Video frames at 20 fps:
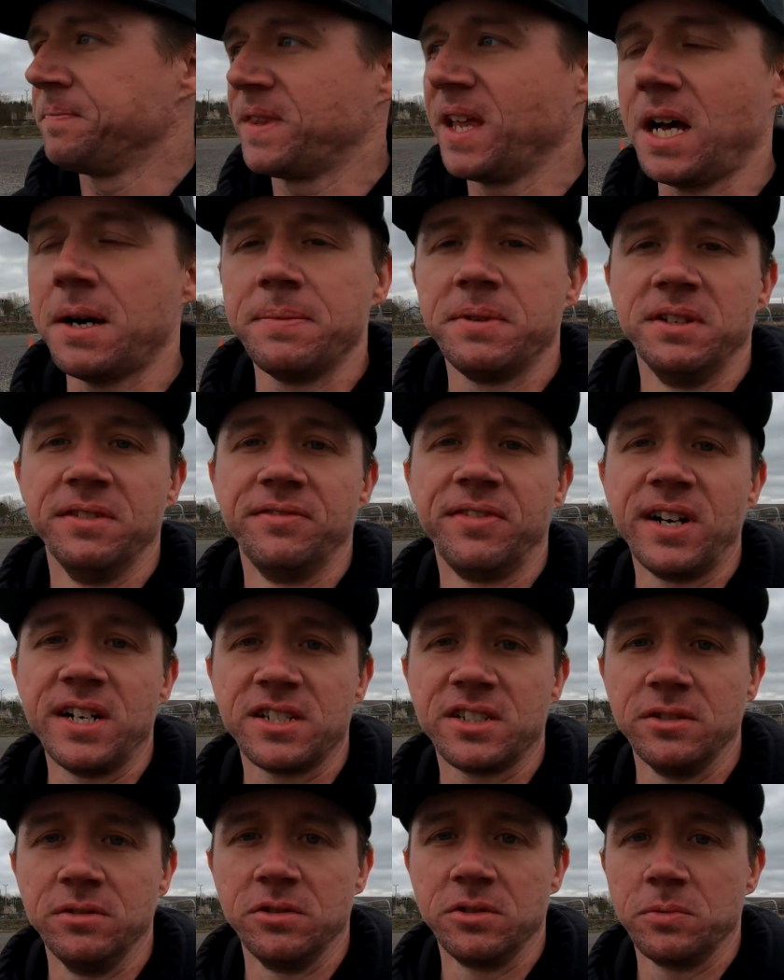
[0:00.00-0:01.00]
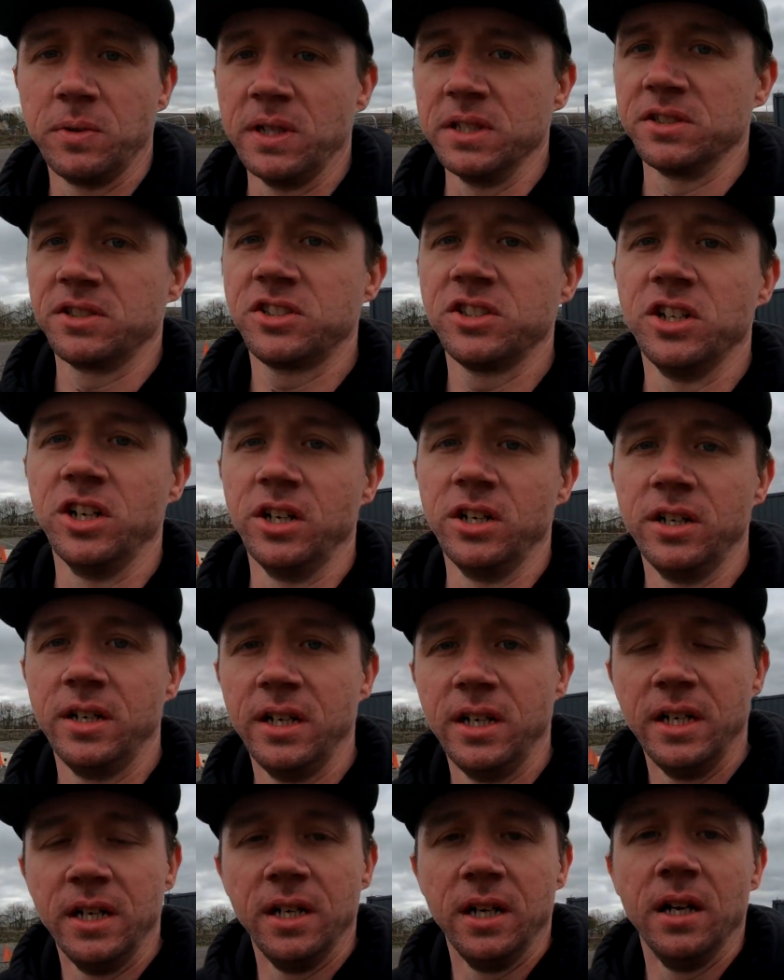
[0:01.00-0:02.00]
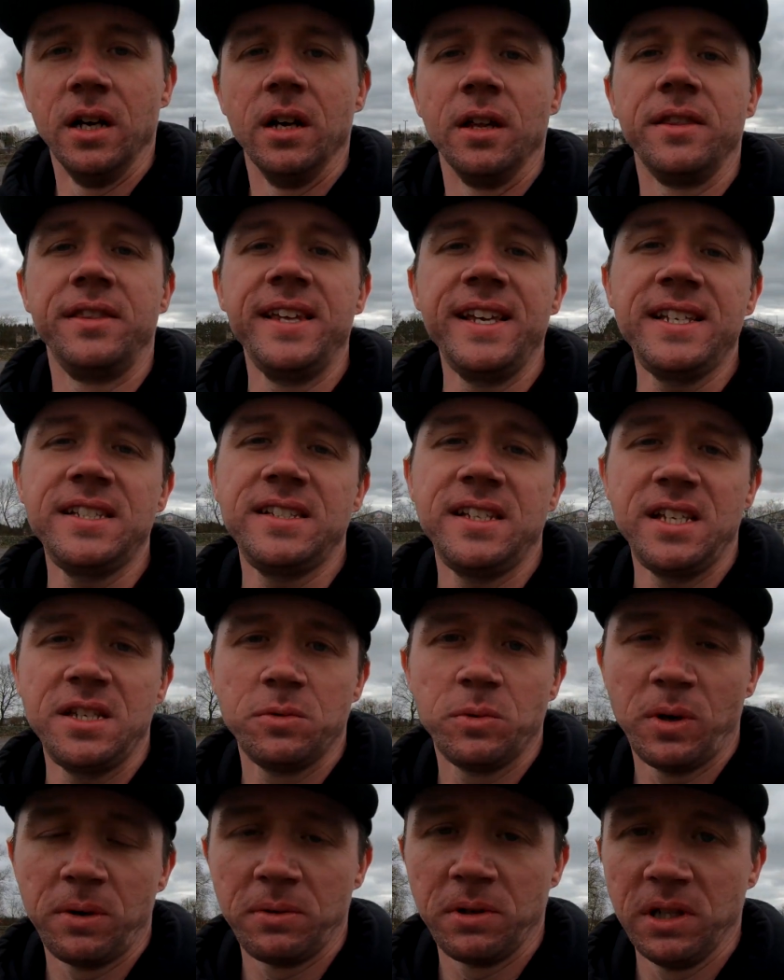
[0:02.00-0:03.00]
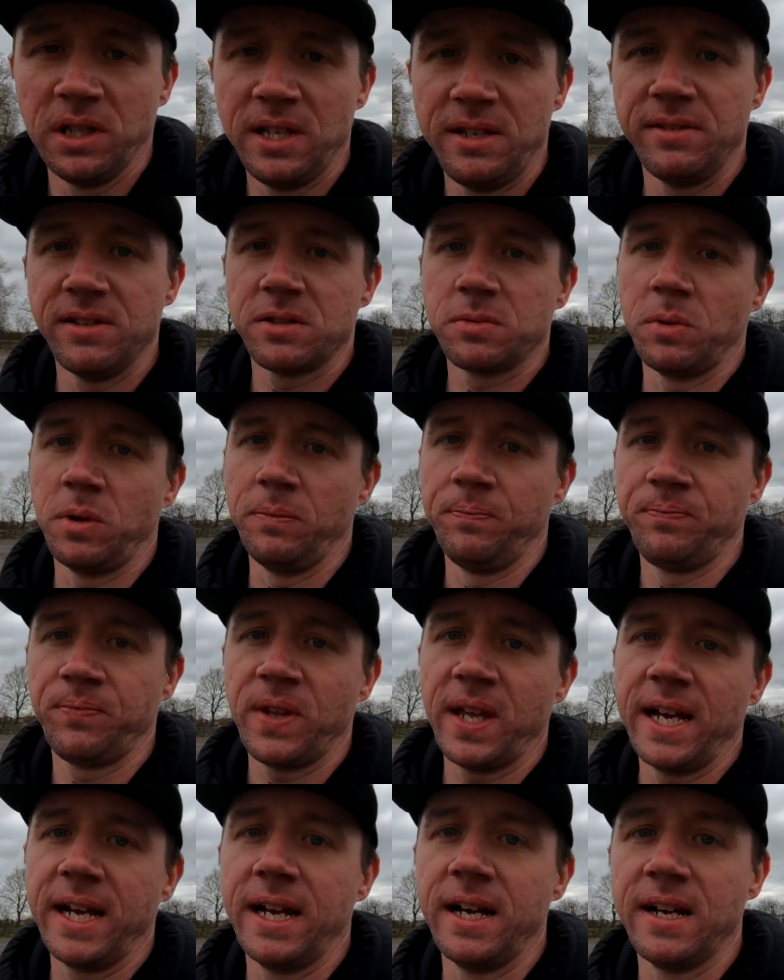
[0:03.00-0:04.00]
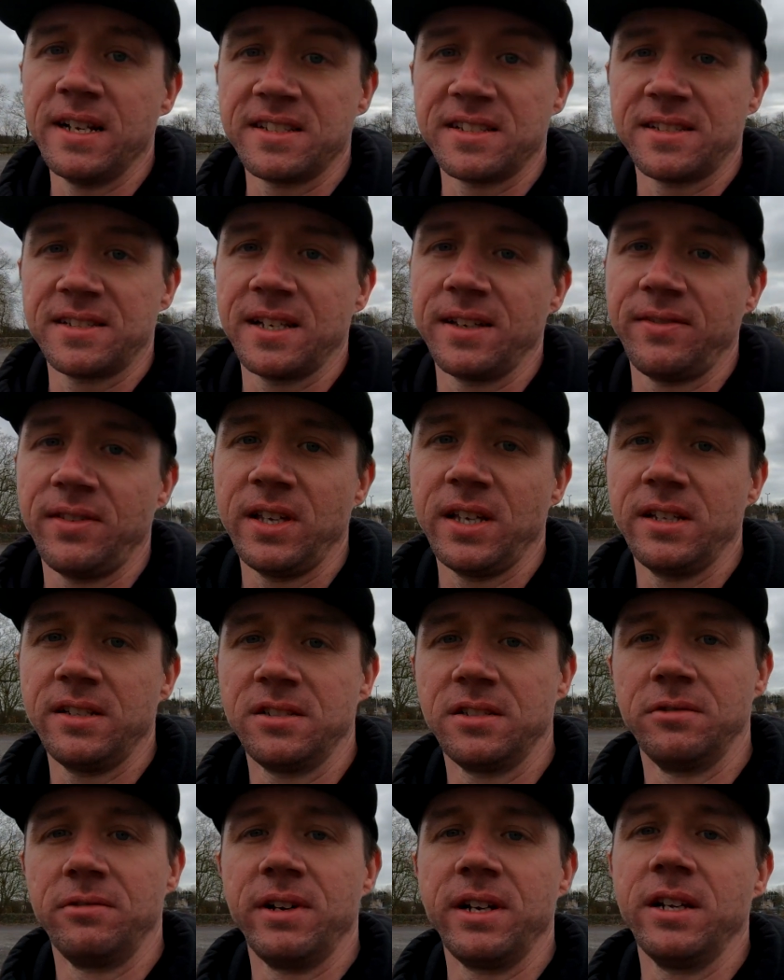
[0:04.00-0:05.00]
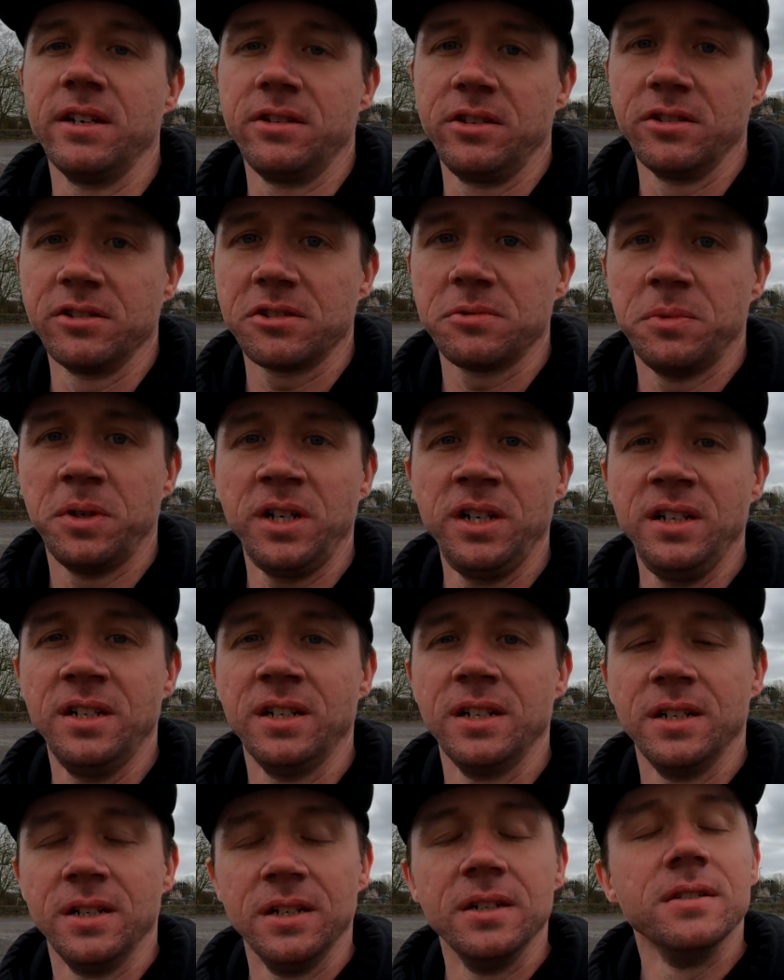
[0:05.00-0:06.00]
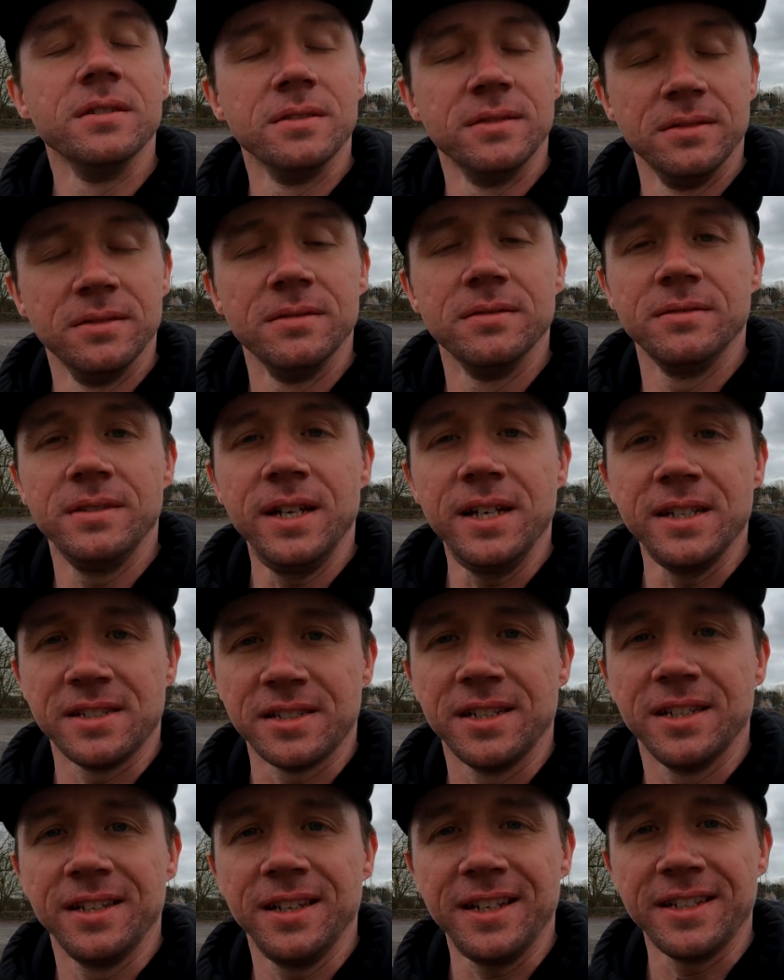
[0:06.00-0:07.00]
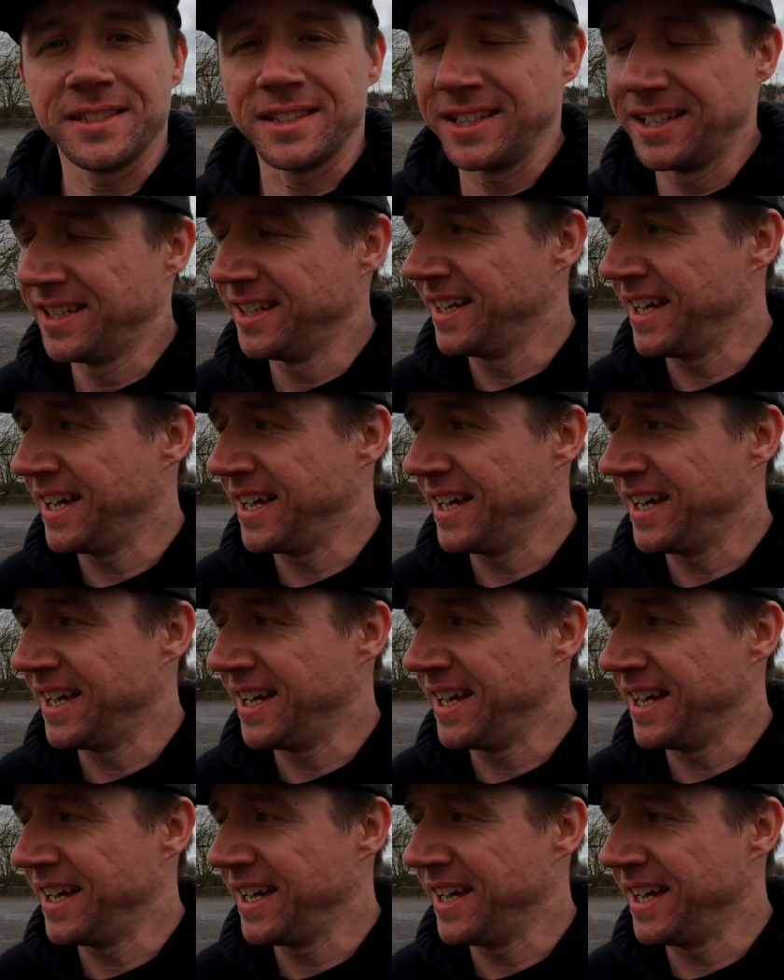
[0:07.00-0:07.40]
That'll be done very soon as well. So this is where I'm going to leave this one. As I say, if you heard us on Radio York this morning, nice, thanks.